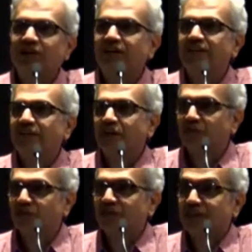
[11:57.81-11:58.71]
heard
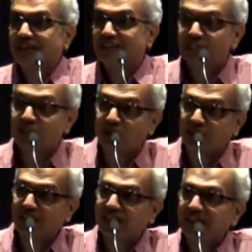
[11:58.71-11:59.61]
Vaibhav in his
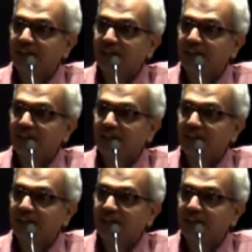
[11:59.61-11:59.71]
story